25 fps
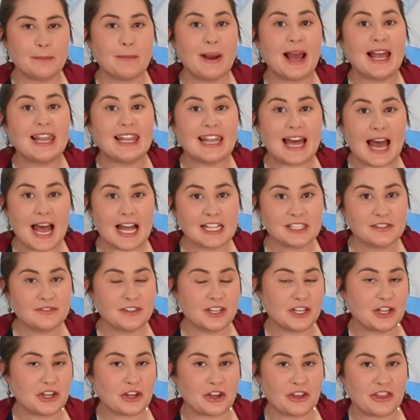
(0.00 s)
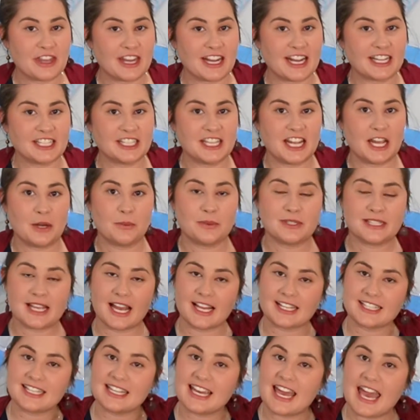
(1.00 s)
My last video that I shared was
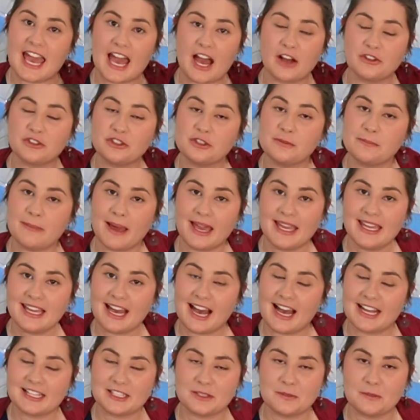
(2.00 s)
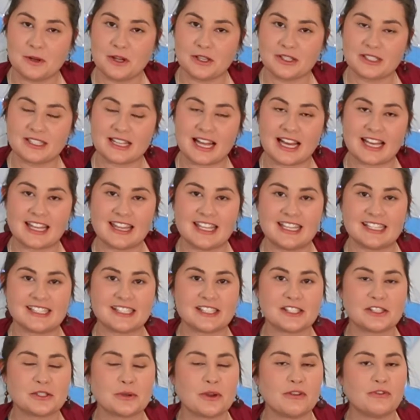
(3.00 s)
actually how to make art smocks like
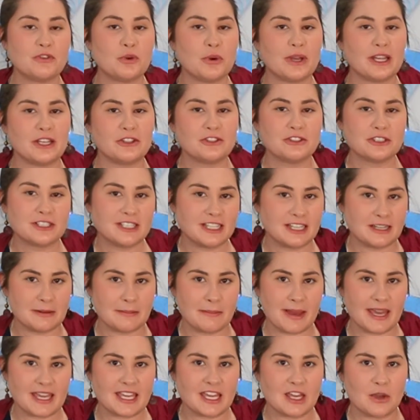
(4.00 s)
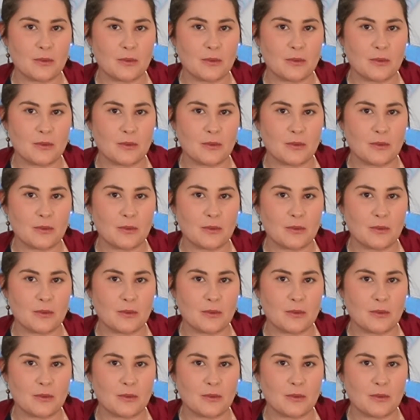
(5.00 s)
this, so if you're interested in making